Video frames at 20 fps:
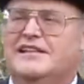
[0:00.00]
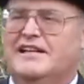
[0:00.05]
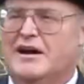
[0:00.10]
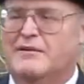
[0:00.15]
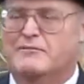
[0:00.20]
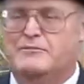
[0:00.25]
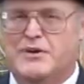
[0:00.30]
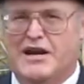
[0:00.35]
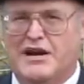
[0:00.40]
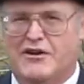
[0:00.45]
a
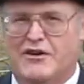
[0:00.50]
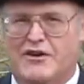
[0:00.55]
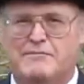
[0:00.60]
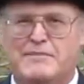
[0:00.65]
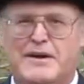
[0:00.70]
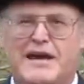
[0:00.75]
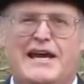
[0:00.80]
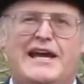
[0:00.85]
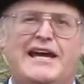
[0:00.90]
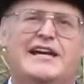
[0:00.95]
pair of
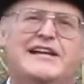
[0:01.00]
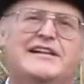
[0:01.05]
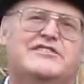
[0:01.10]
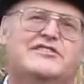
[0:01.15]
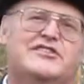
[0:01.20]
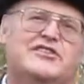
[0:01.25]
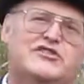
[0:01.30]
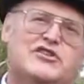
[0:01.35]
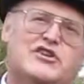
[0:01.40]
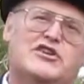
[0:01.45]

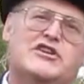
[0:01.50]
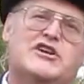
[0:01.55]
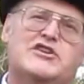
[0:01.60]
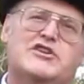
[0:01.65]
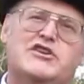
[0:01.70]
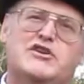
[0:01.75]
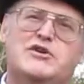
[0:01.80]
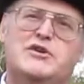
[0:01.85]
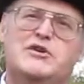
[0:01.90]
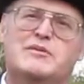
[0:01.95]
bands, a sugar
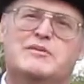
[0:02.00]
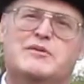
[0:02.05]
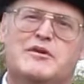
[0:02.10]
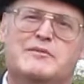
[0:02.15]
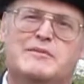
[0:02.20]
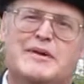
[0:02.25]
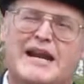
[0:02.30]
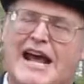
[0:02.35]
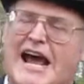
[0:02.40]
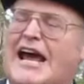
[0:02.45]
cube, or a
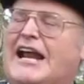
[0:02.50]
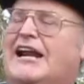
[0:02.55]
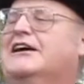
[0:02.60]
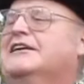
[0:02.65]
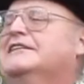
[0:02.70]
banana.